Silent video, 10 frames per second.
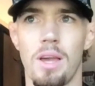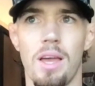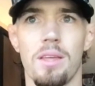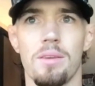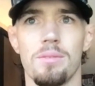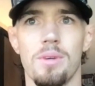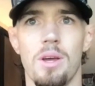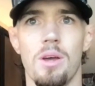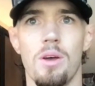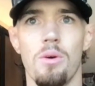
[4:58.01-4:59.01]
And
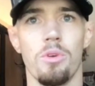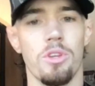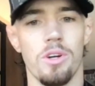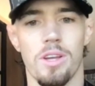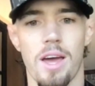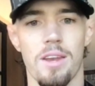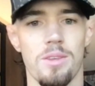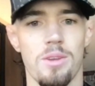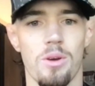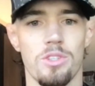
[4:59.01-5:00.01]
when you look at
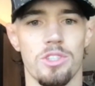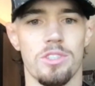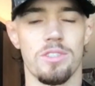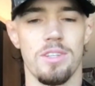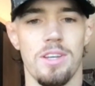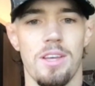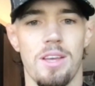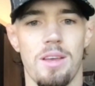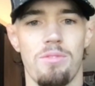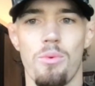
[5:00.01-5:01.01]
it, just
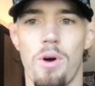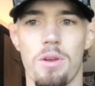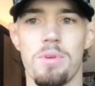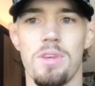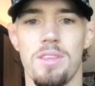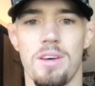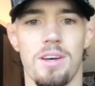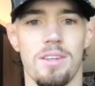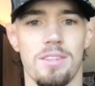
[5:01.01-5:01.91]
if you want to be the